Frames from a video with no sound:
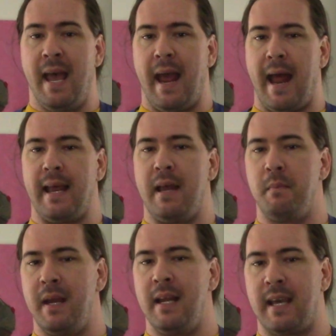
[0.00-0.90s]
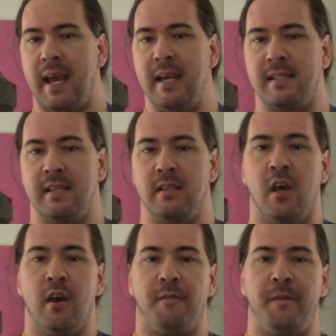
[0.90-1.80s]
and in many cases,
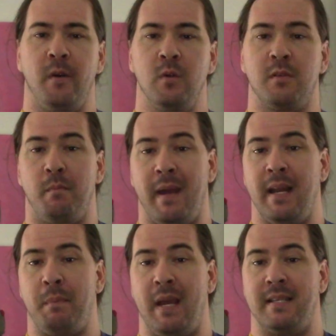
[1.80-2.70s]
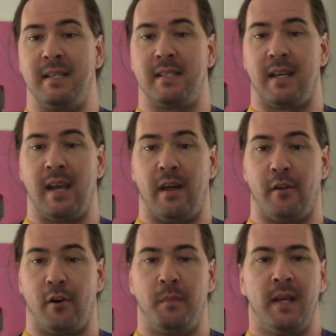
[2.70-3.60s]
fuse many pieces
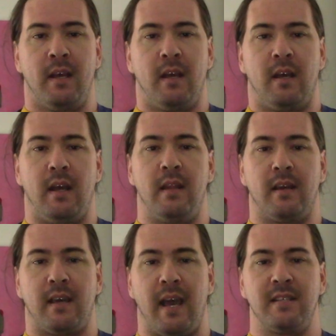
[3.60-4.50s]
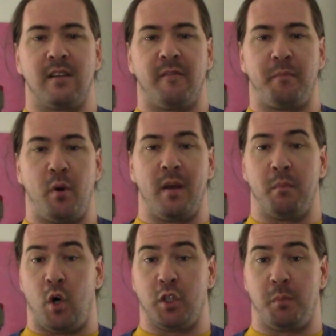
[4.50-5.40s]
together. In the case of putting
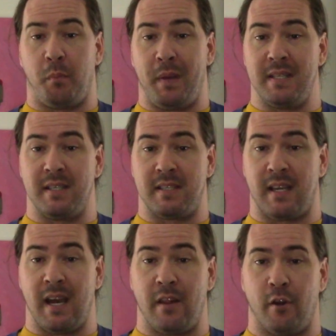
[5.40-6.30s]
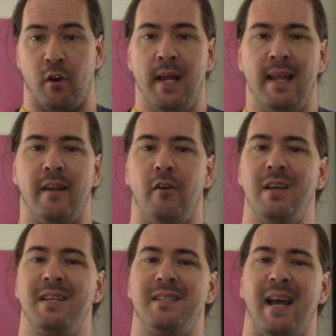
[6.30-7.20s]
multiple pieces together, there
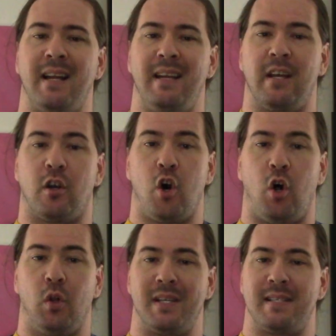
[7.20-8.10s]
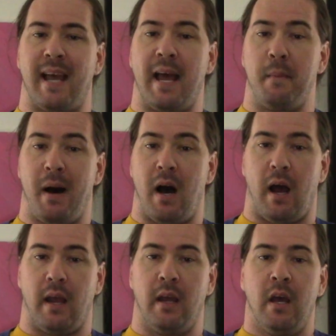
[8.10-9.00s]
is a technique called
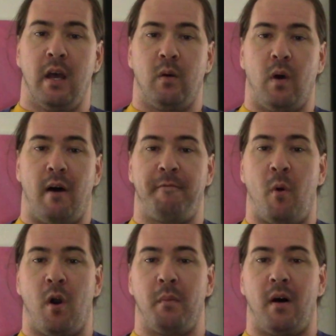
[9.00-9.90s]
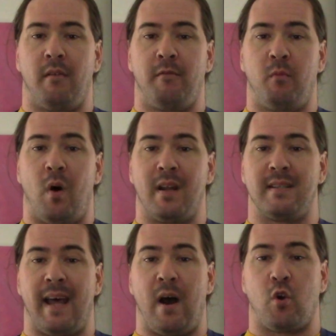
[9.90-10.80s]
sanmai, a form of what is
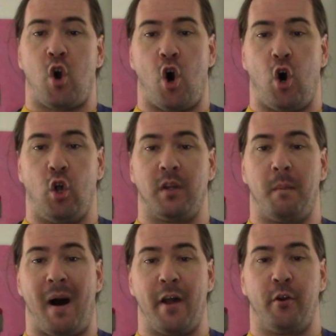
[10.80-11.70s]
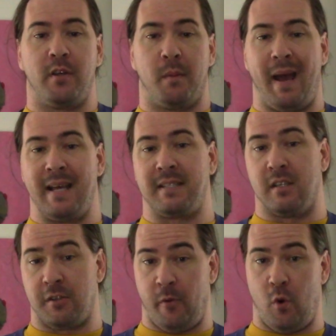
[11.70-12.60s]
now called modern
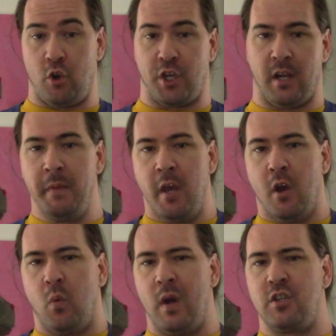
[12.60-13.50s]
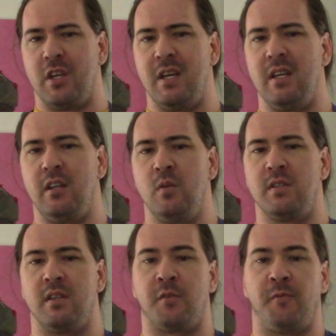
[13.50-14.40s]
Damascus forging, which
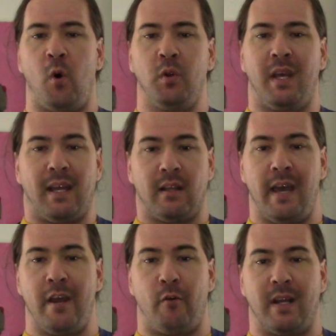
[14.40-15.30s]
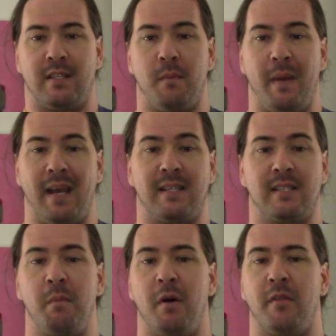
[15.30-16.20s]
uses folding and layering to make
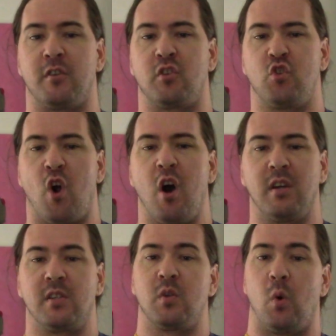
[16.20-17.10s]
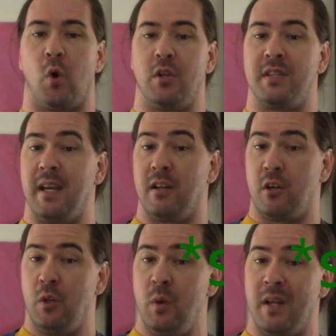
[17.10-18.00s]
some of the strongest swords,
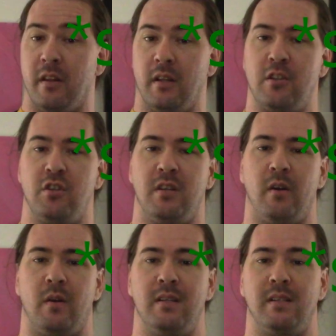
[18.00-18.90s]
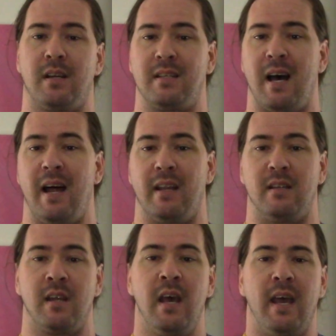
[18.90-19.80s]
including the legendary
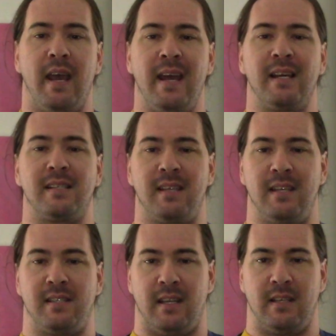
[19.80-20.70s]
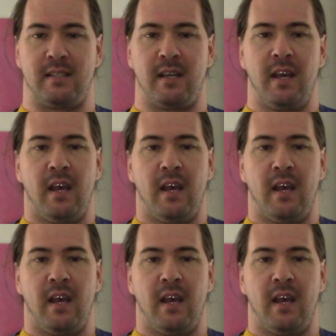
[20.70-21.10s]
katanas, in existence.